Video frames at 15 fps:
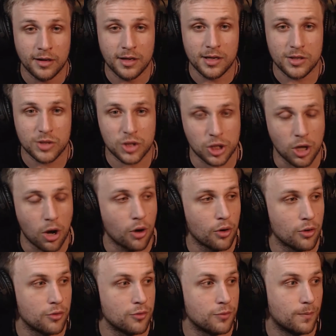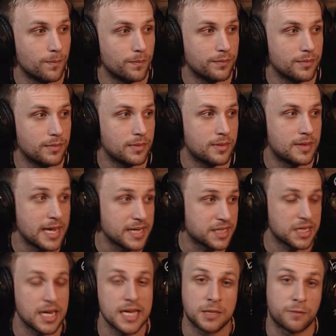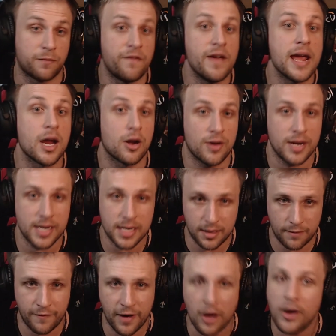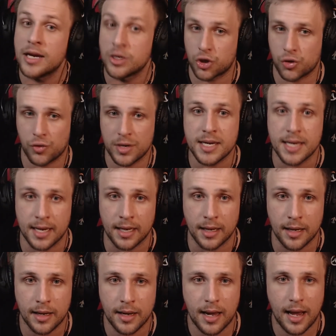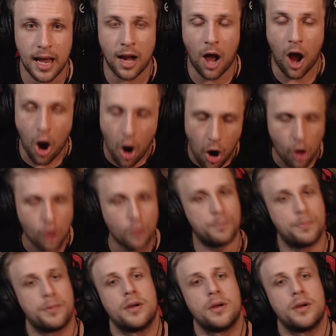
So this is very, very intriguing, and I hope